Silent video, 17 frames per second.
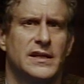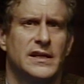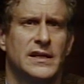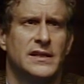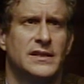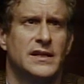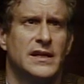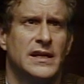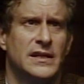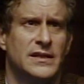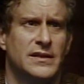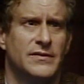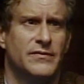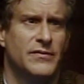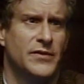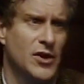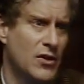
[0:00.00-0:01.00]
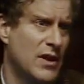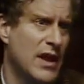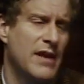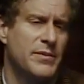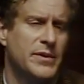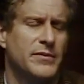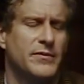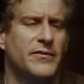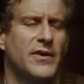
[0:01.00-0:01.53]
is is you know a lot of
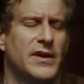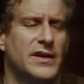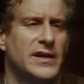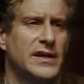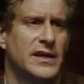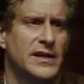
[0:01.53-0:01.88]
people find it.